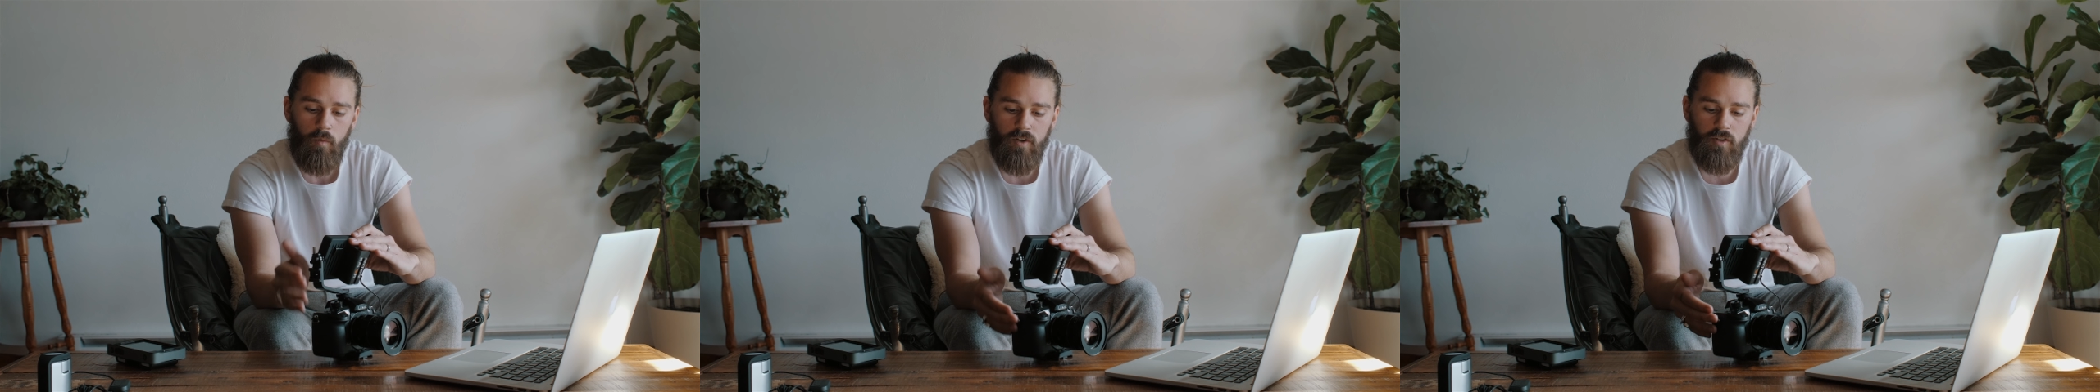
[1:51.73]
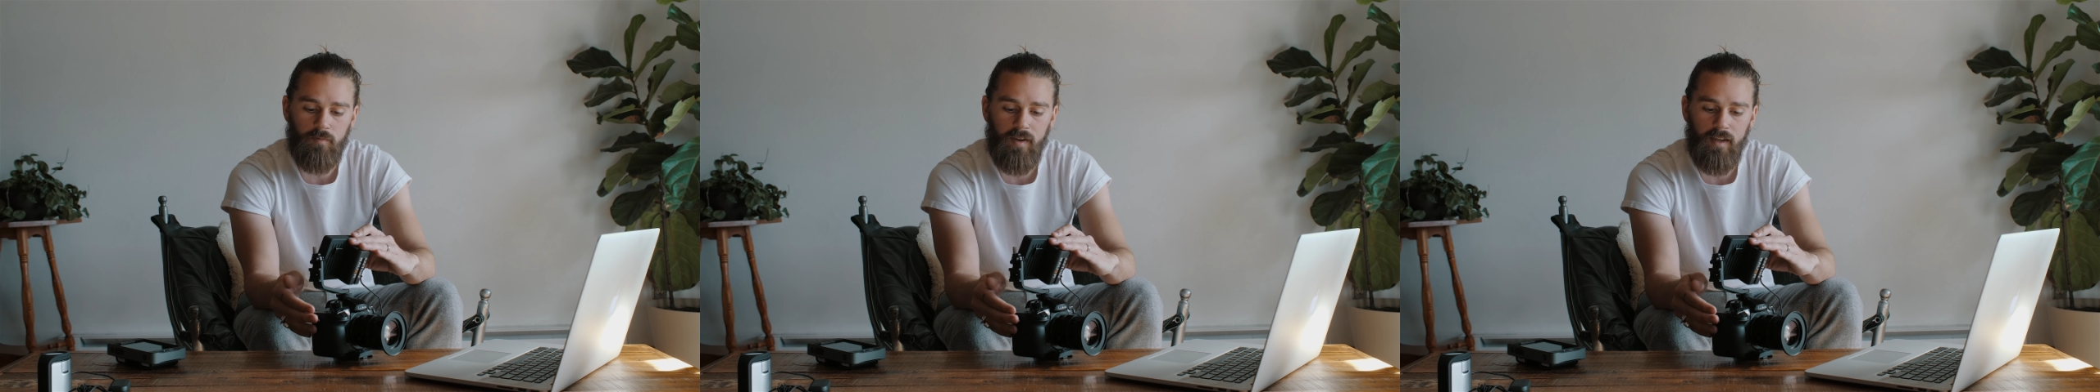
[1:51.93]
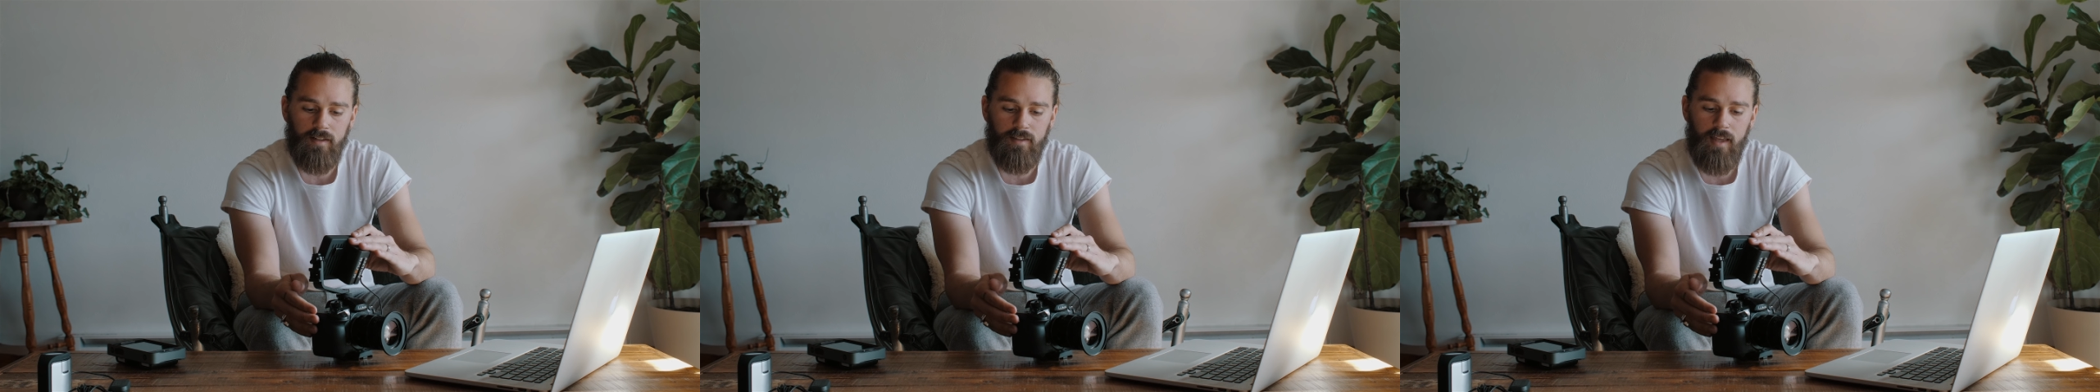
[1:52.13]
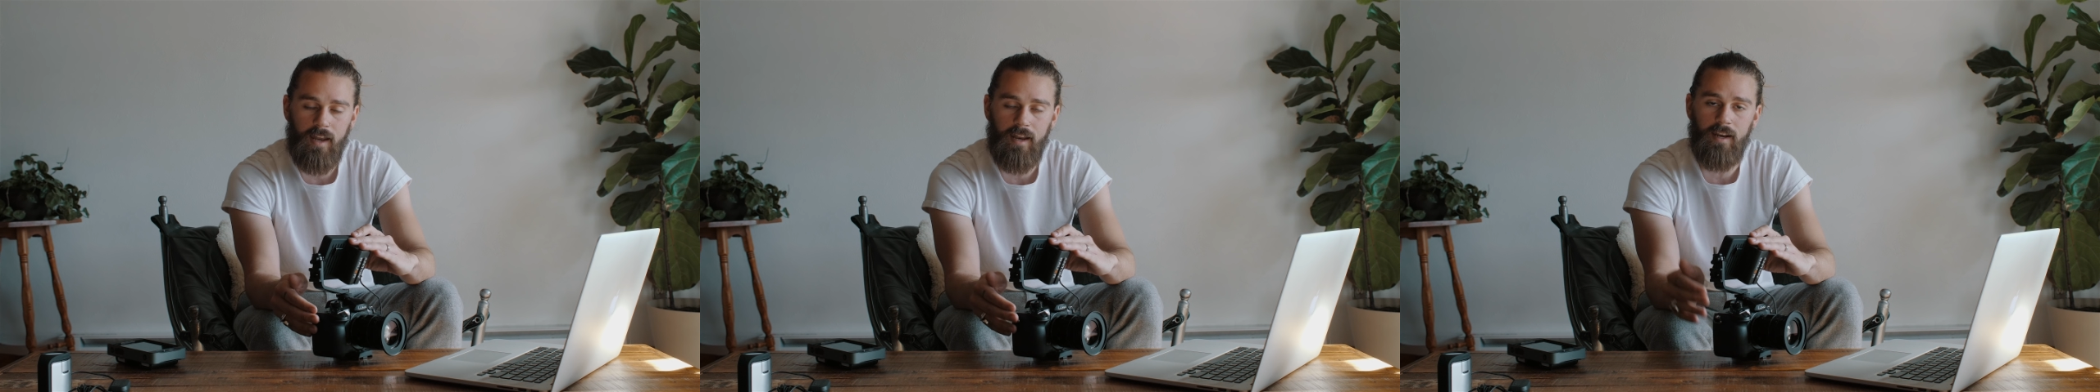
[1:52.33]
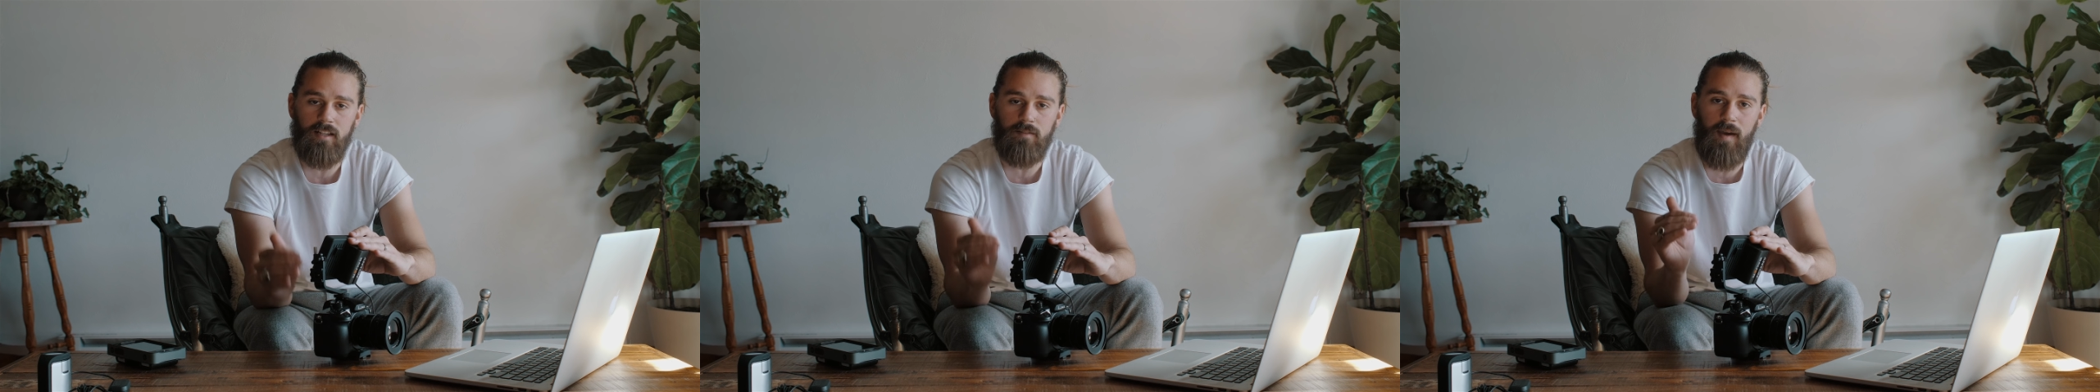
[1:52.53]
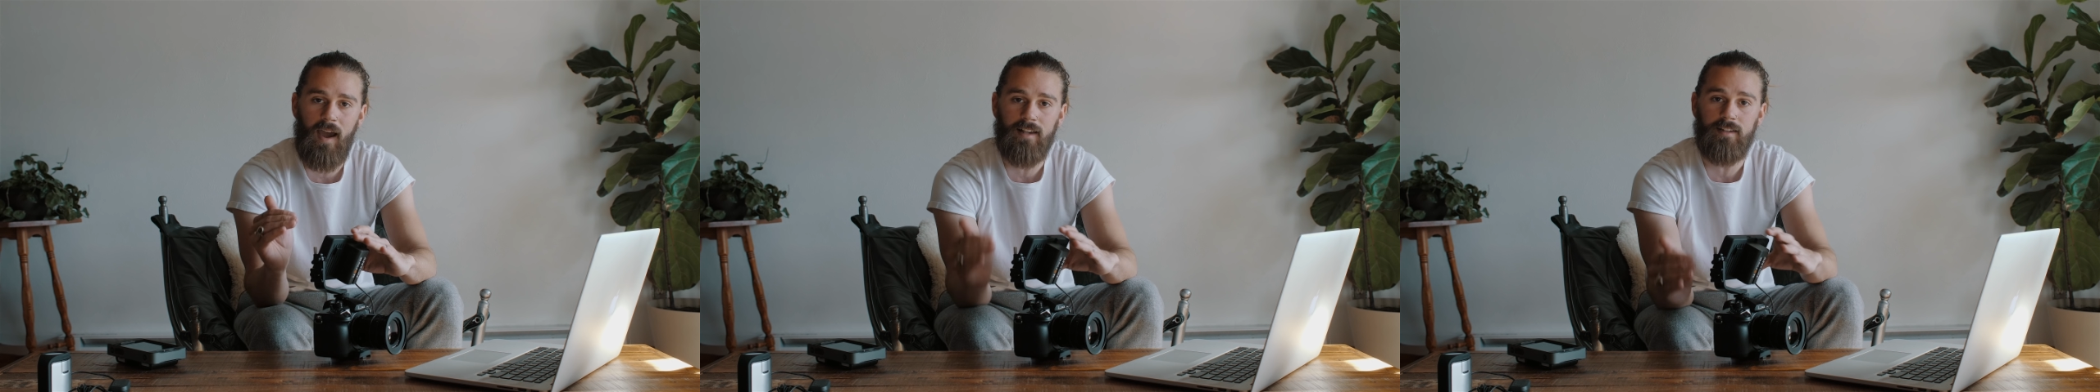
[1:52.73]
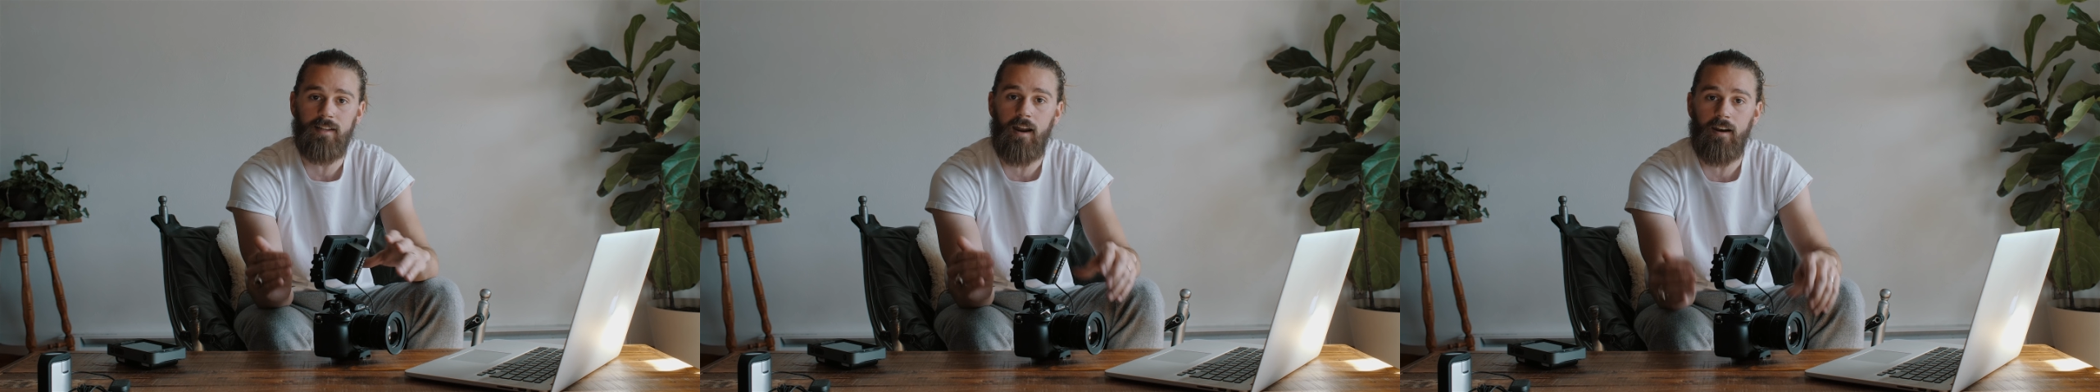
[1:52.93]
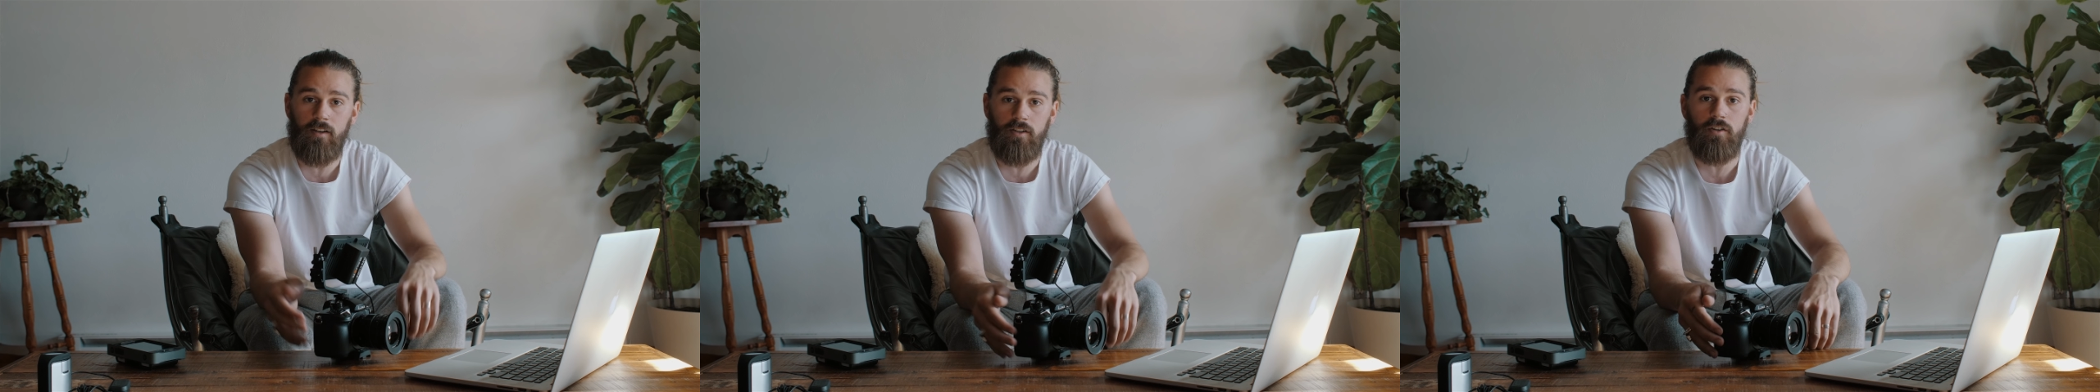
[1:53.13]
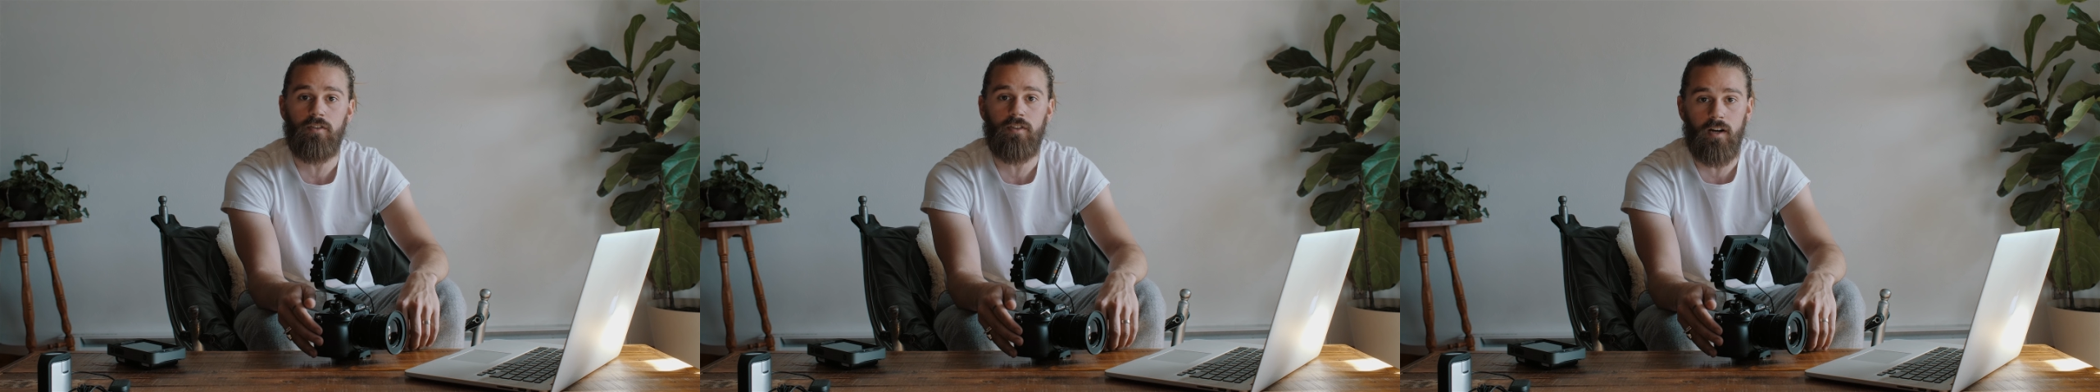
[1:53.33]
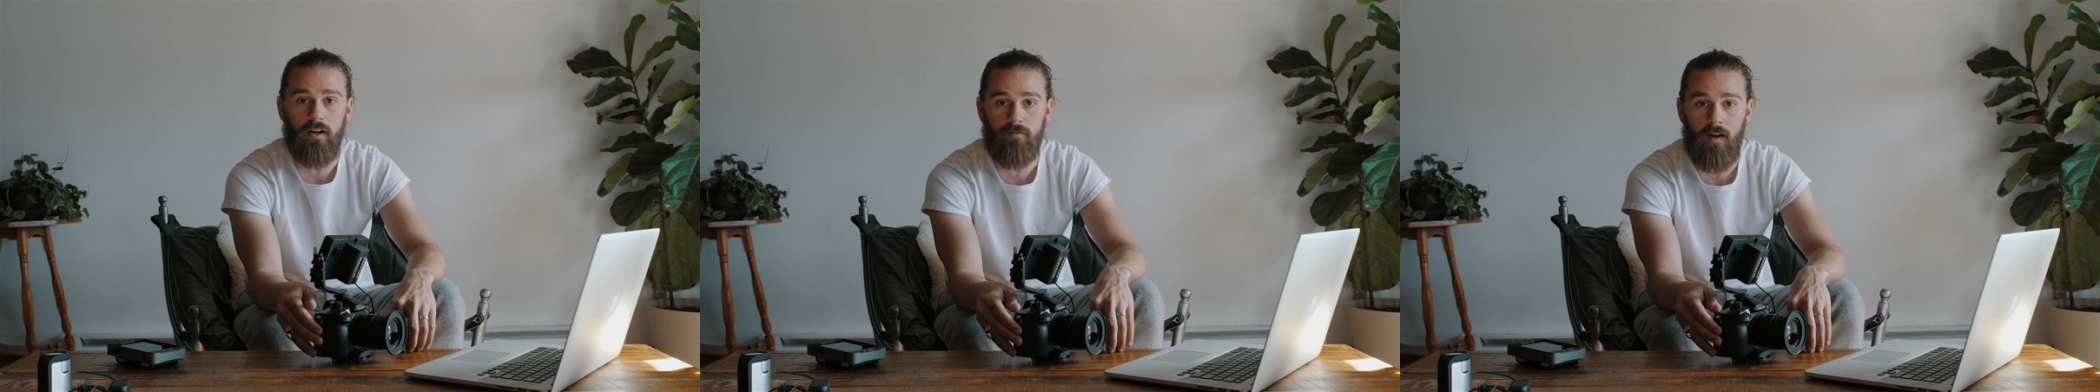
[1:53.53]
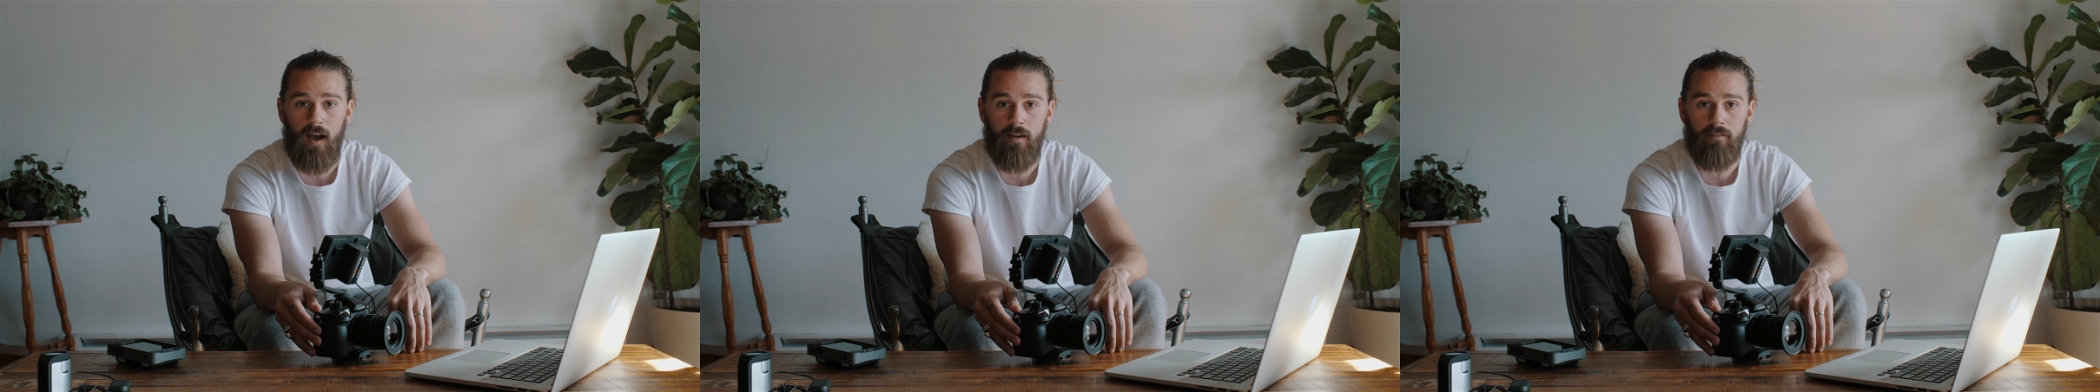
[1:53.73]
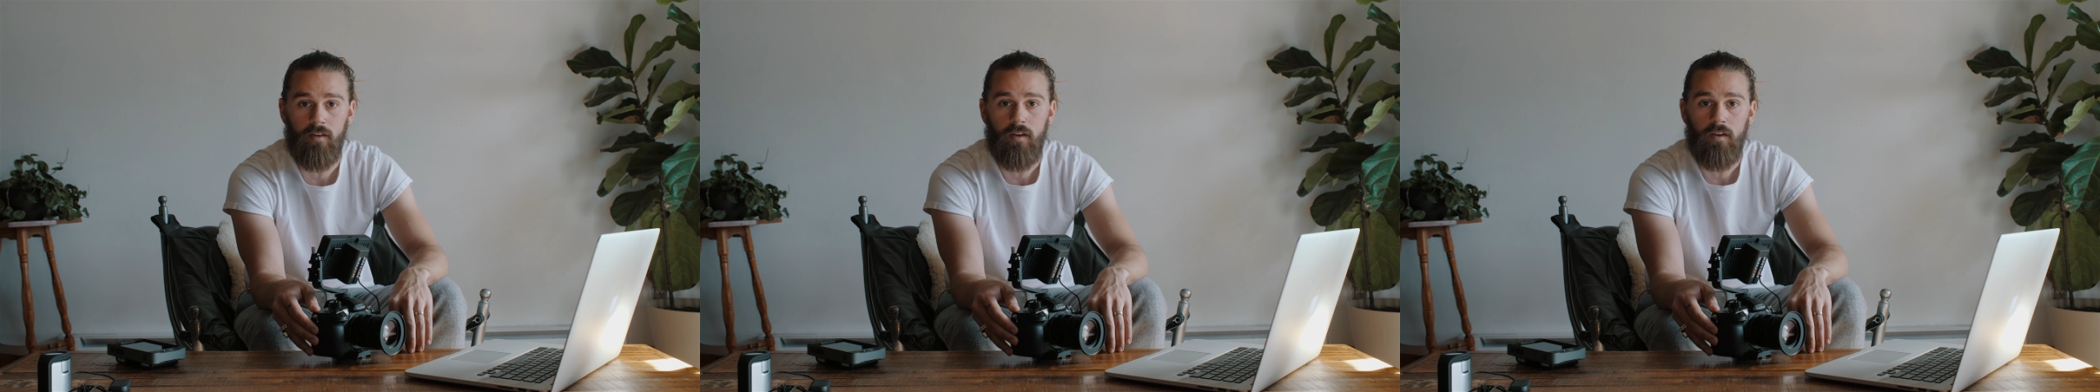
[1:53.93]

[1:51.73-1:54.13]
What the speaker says: which means that it is maxing out at 235.